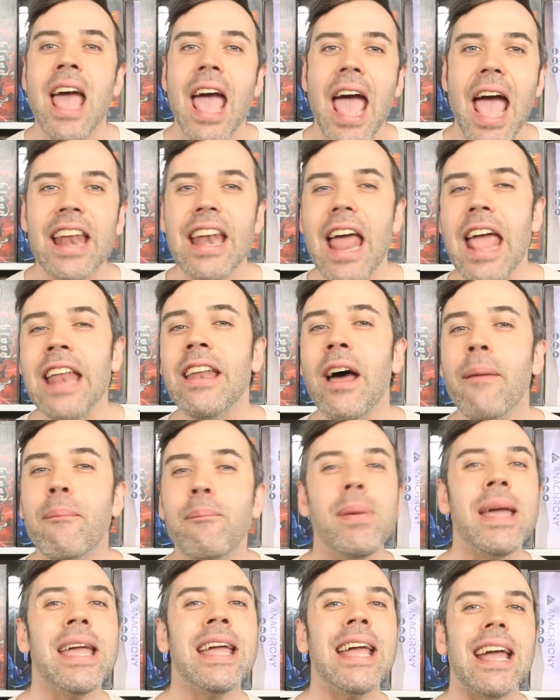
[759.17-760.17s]
and end up
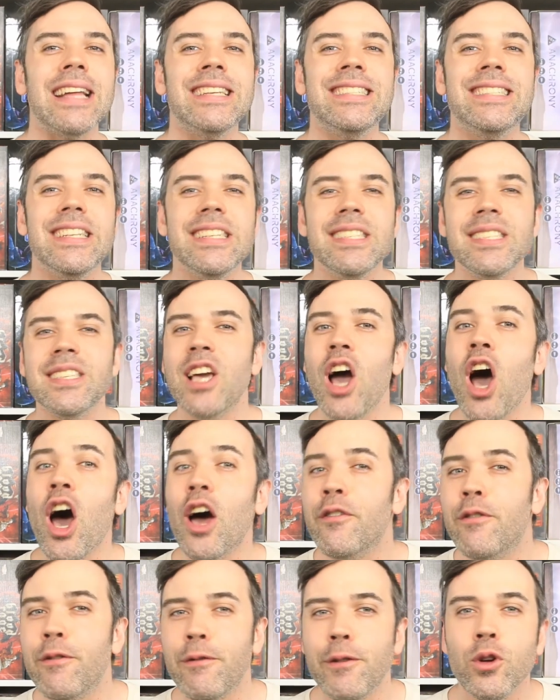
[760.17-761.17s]
being a
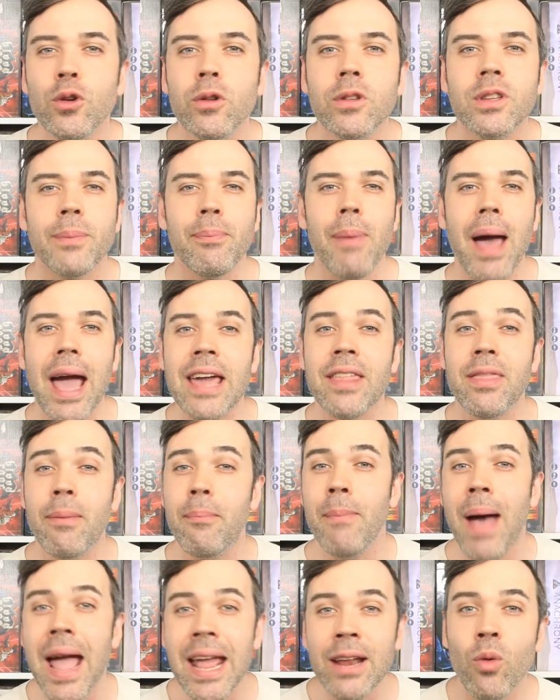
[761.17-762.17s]
discard fuel to pay the
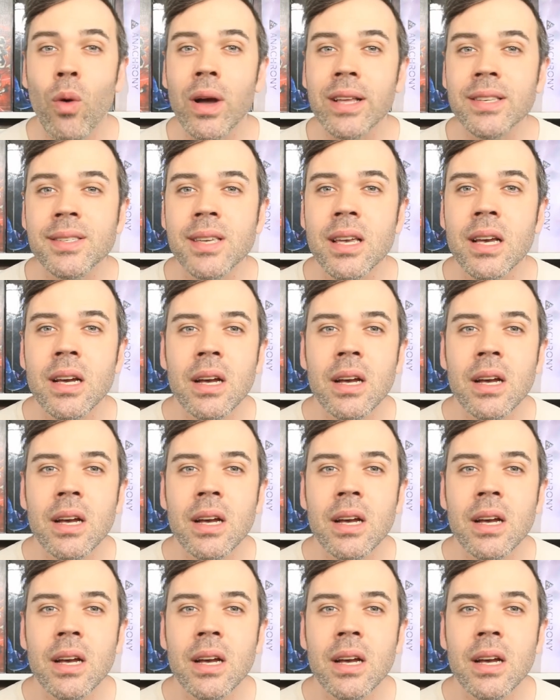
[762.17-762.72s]
main ones,